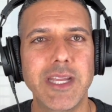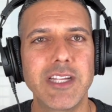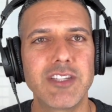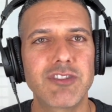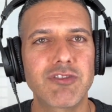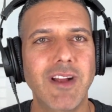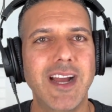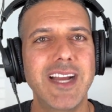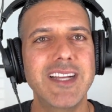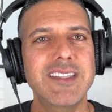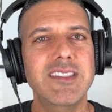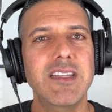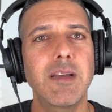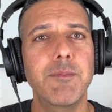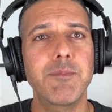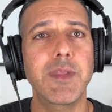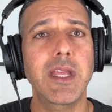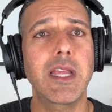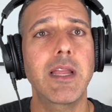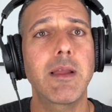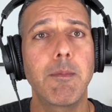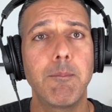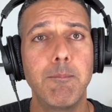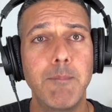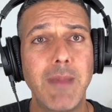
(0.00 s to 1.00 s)
Try
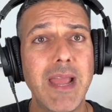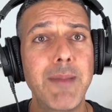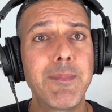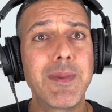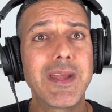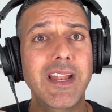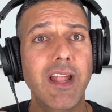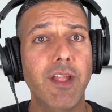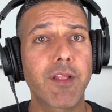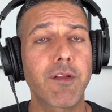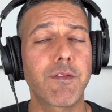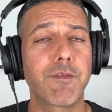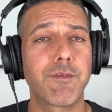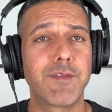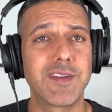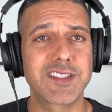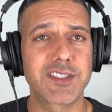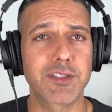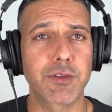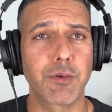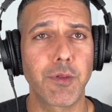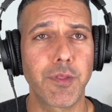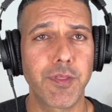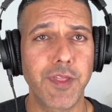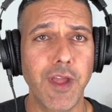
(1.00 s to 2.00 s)
something, maybe another
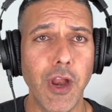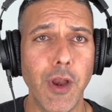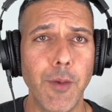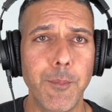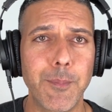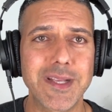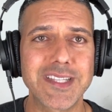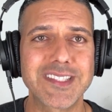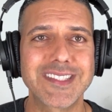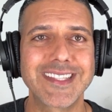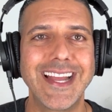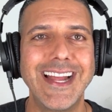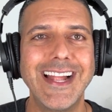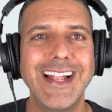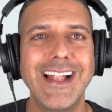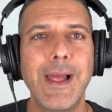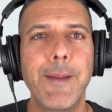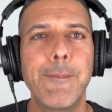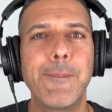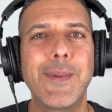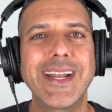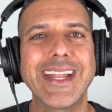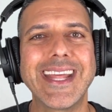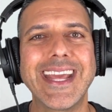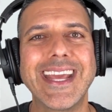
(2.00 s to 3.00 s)
physical therapist,
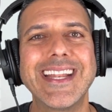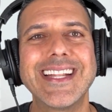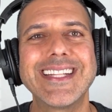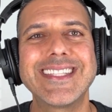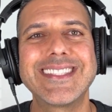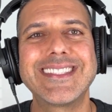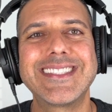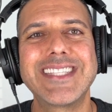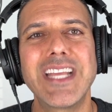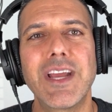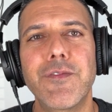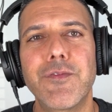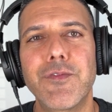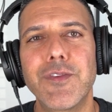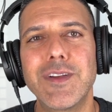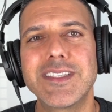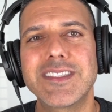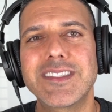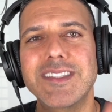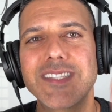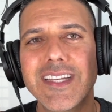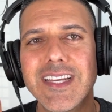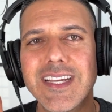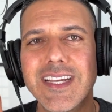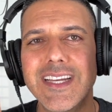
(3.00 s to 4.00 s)
but in a different